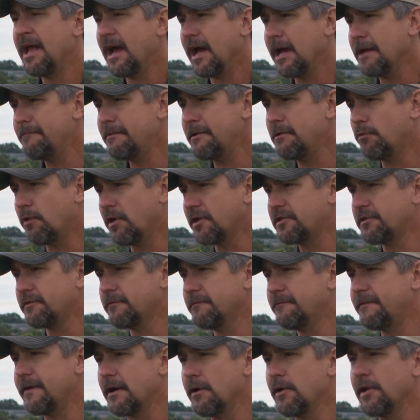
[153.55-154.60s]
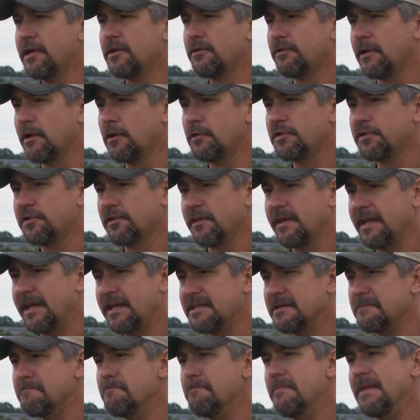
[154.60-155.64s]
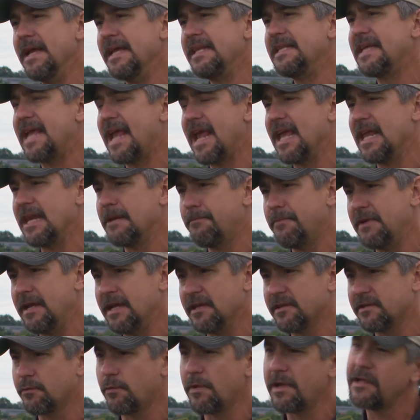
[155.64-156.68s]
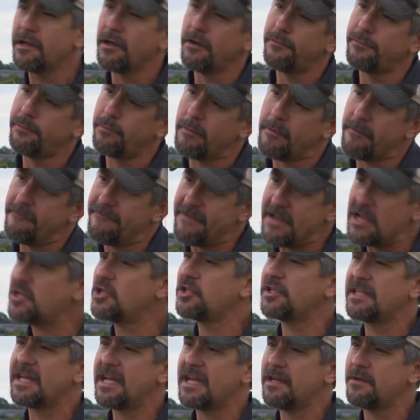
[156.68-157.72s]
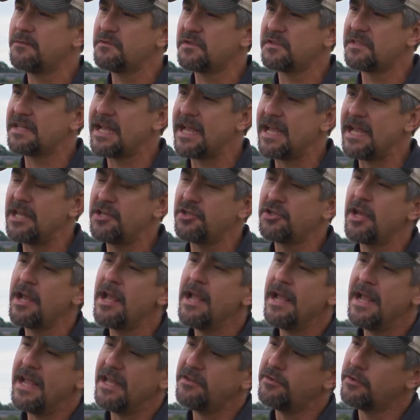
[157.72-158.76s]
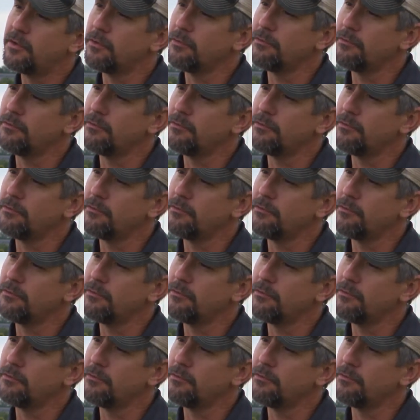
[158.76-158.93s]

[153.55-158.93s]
I'd be watching very closely to mid canopy as we go from a vegetative stage into a